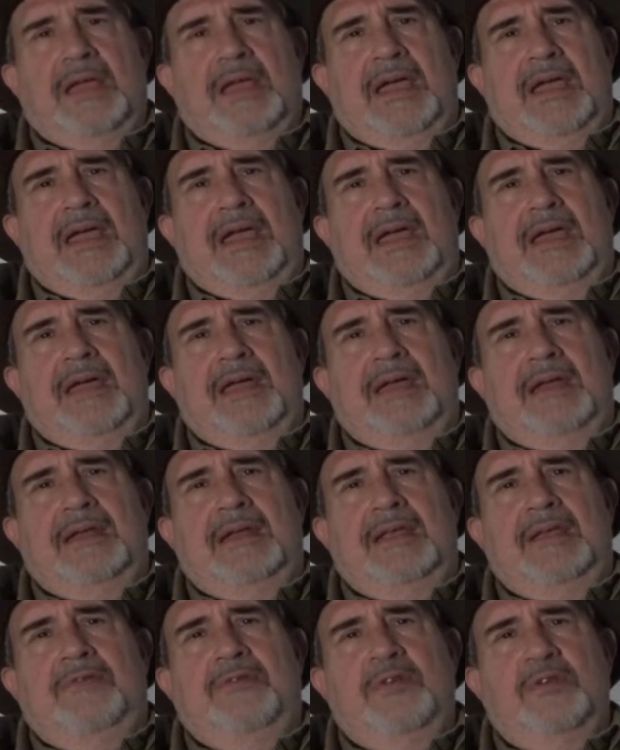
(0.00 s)

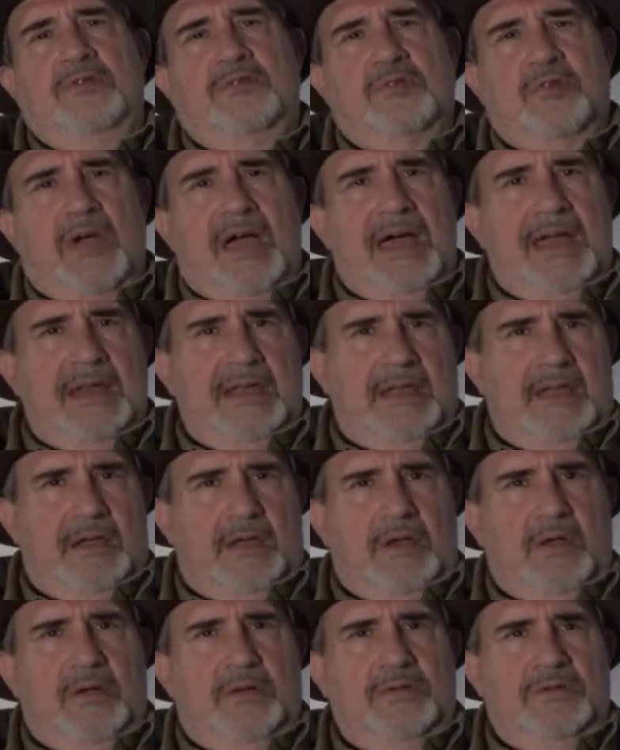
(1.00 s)
And if you try to
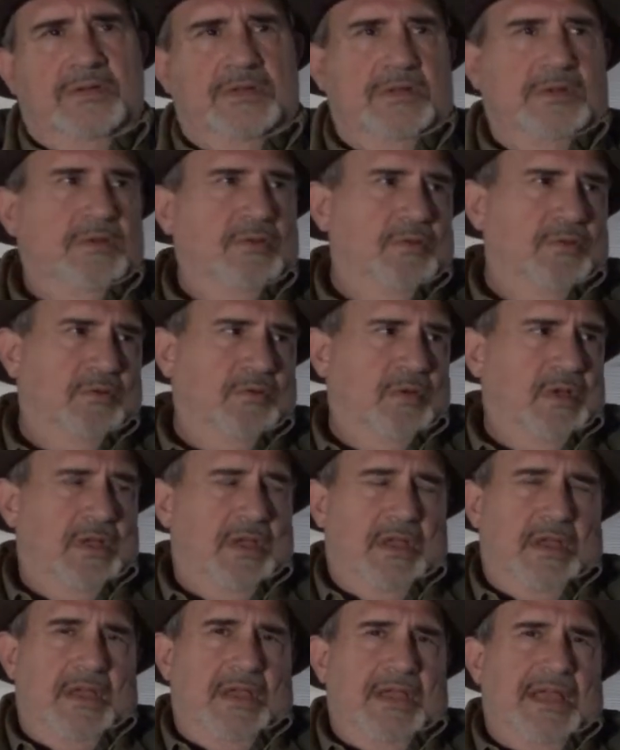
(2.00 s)
go to
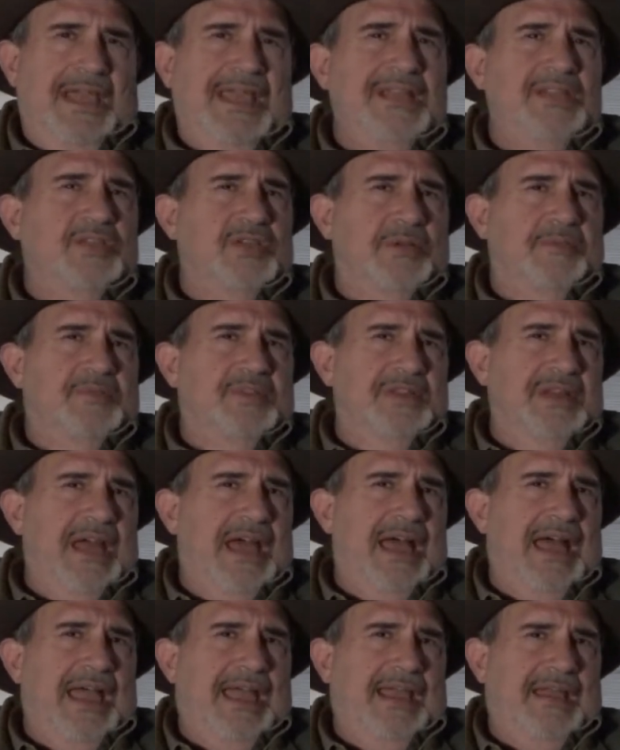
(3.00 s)
Egypt
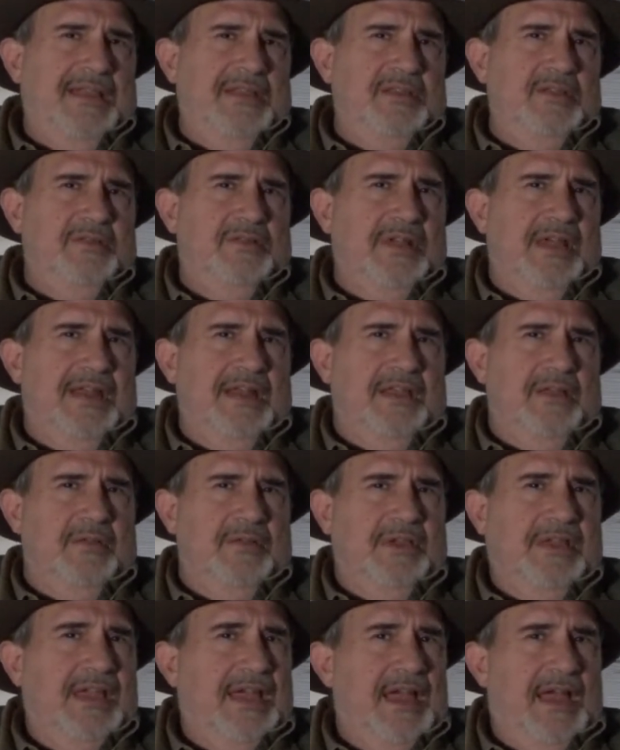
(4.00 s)
tonight, you try to go
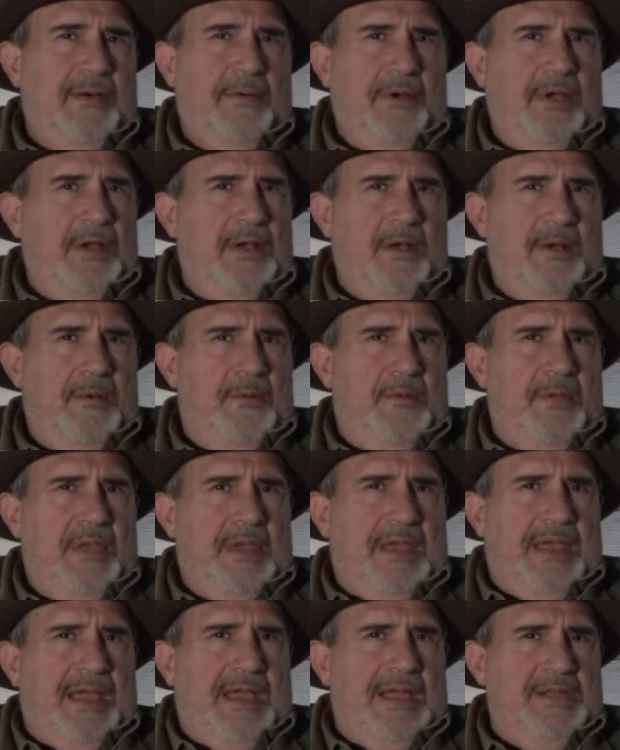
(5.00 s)
to Cairo,
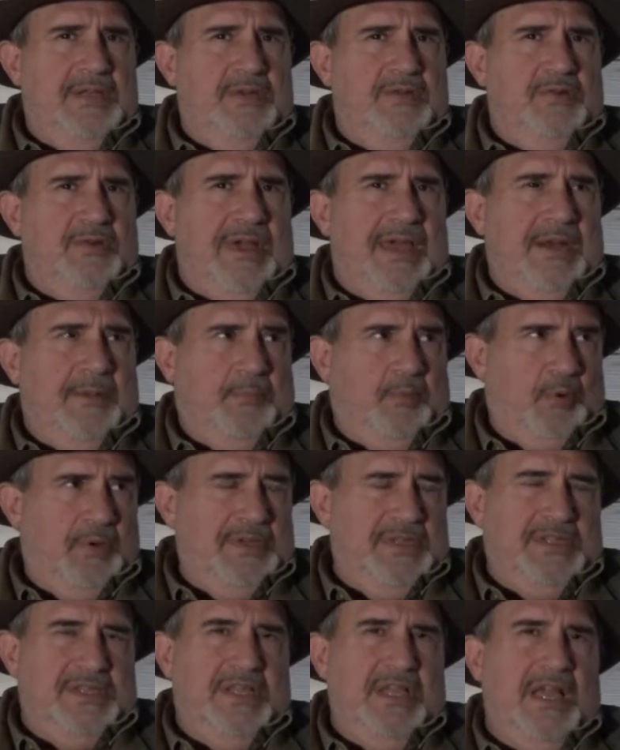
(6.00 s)
and you try to
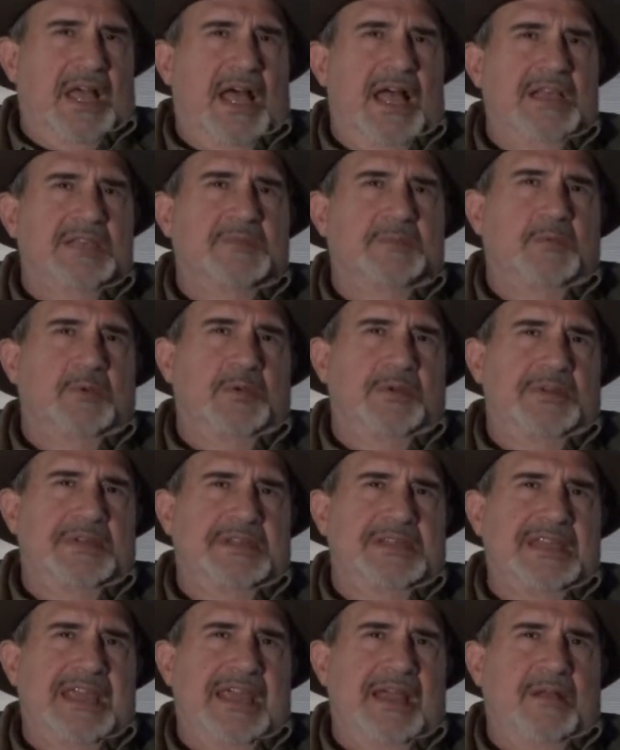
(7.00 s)
preach the gospel in the
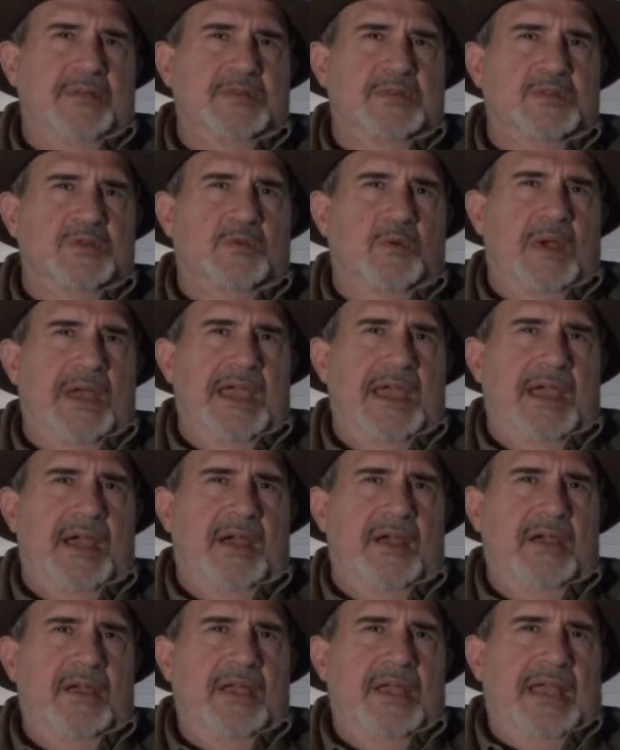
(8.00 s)
town
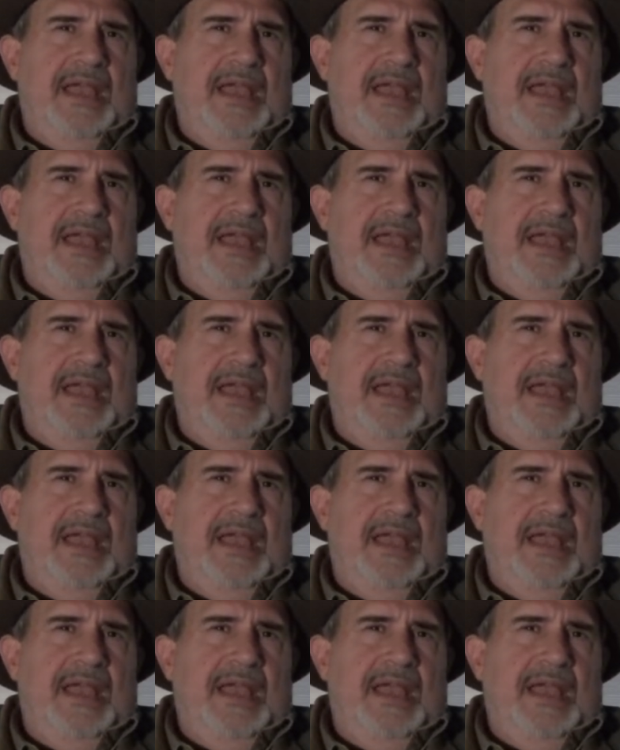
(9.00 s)
square,